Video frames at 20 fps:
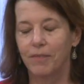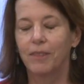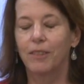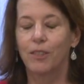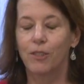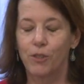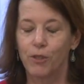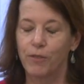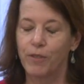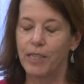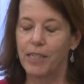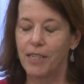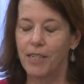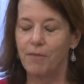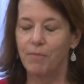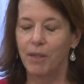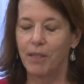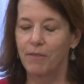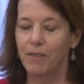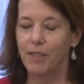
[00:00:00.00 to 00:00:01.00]
the survey
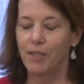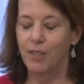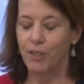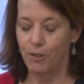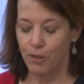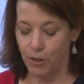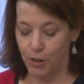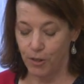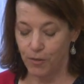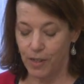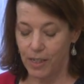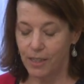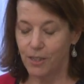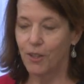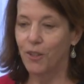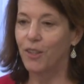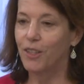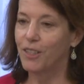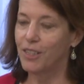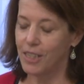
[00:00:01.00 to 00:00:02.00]
team loves to do
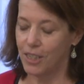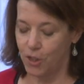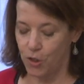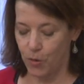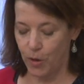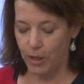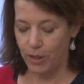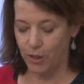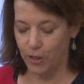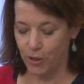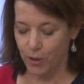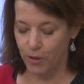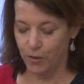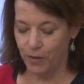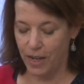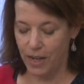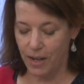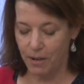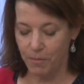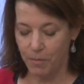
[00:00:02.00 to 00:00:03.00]
surveys, so they'll send you out a
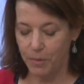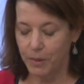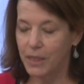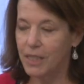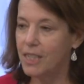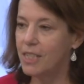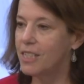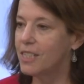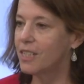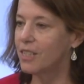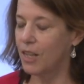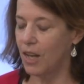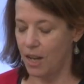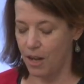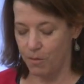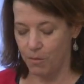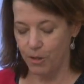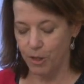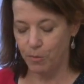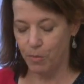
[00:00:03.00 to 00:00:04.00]
survey. And please
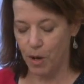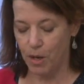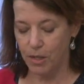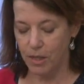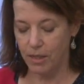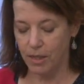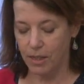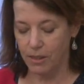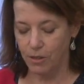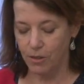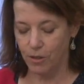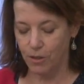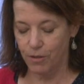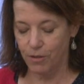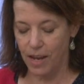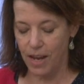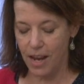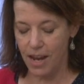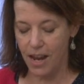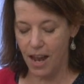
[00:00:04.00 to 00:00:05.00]
uh, respond to that
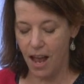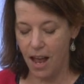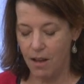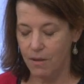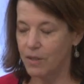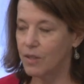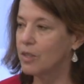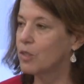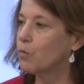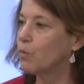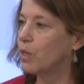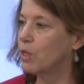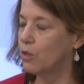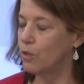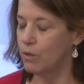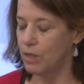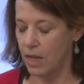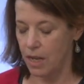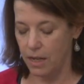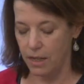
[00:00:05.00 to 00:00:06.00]
survey, because uh, we
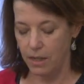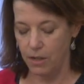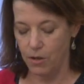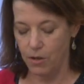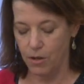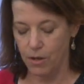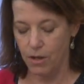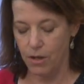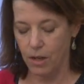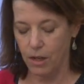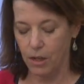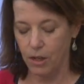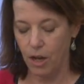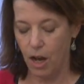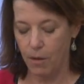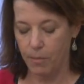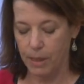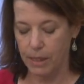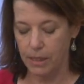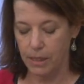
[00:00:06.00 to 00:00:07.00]
do take your
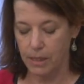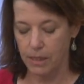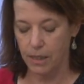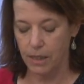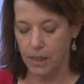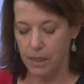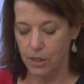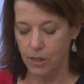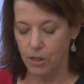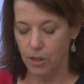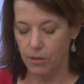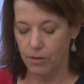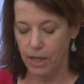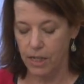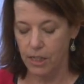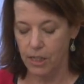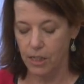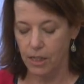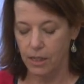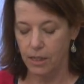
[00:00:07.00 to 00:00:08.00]
comments into
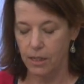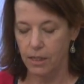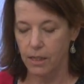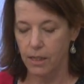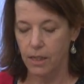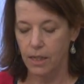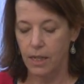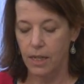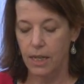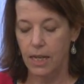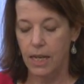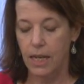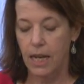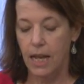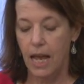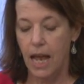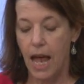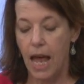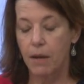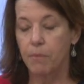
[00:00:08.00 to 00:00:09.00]
consideration.
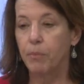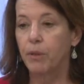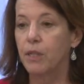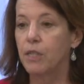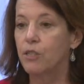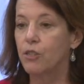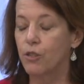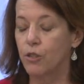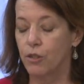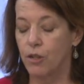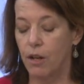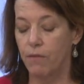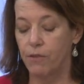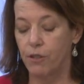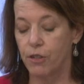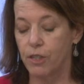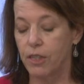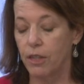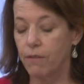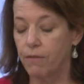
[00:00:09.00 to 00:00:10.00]
And please turn off
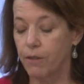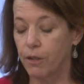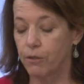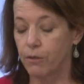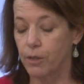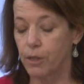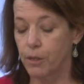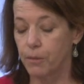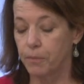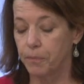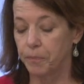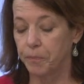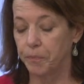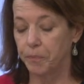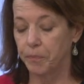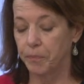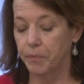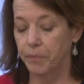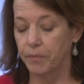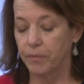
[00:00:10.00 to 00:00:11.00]
your cell phones.
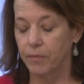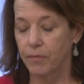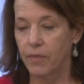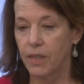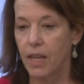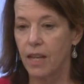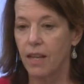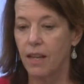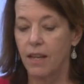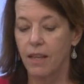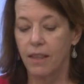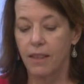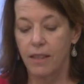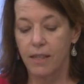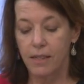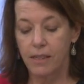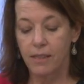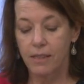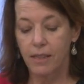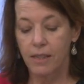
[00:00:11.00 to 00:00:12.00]

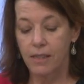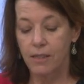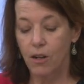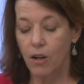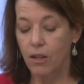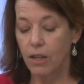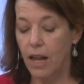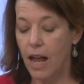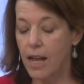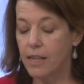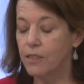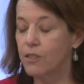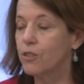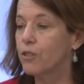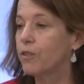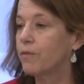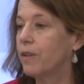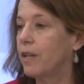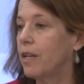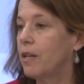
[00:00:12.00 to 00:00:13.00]
This is our last
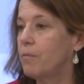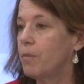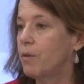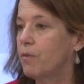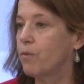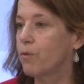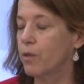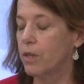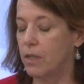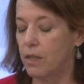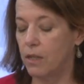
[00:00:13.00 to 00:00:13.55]
survey before the